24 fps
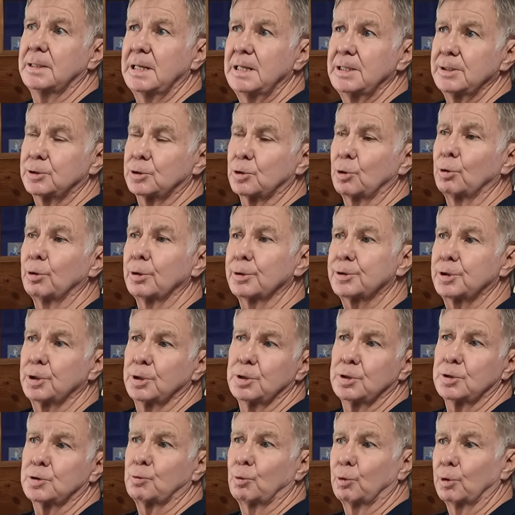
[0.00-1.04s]
these
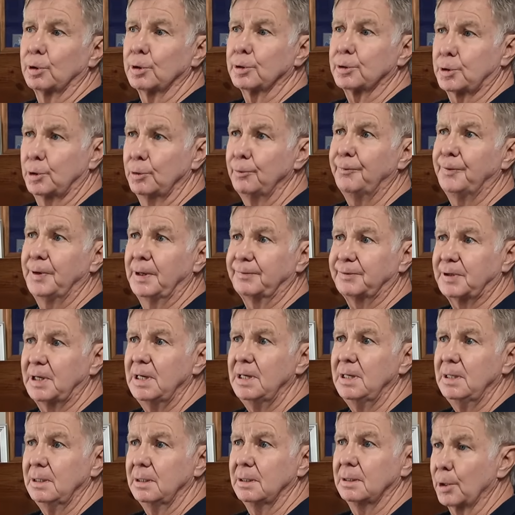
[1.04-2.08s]
torches were
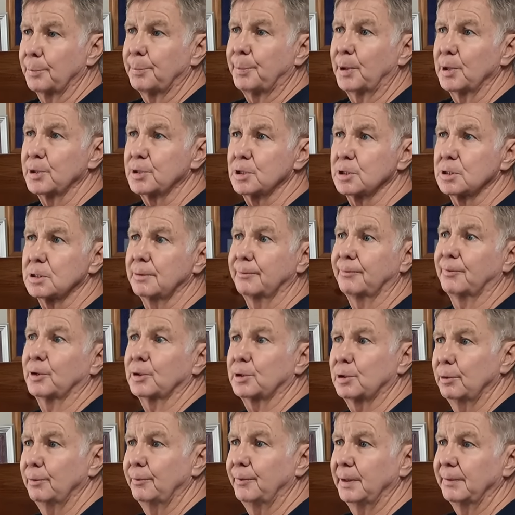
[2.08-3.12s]
$250. You could purchase them for
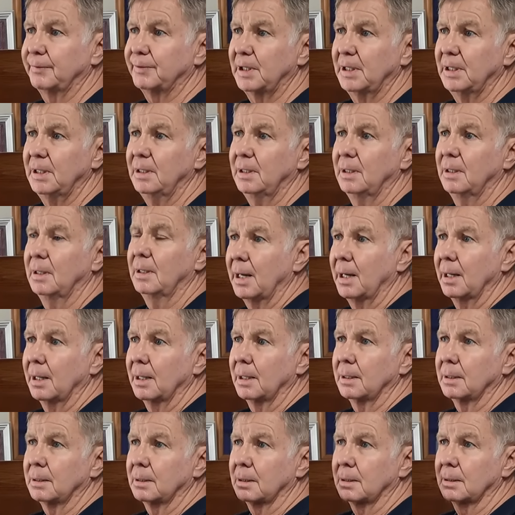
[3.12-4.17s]
$250,
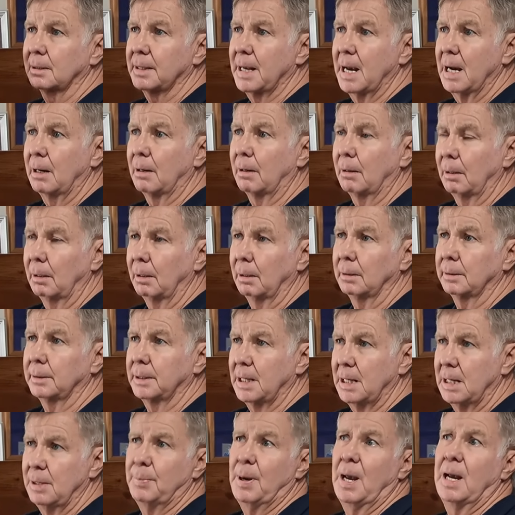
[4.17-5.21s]
and they are on
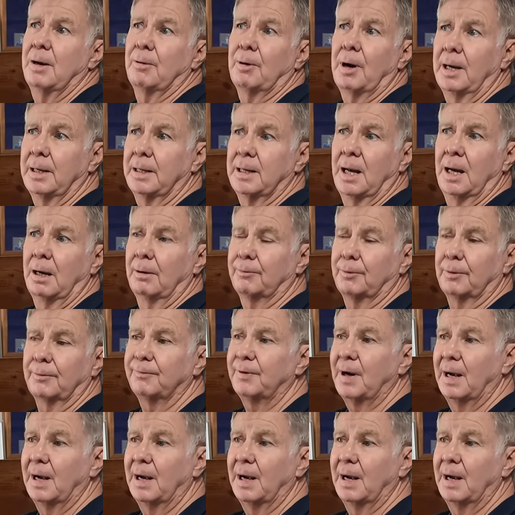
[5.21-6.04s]
eBay right now for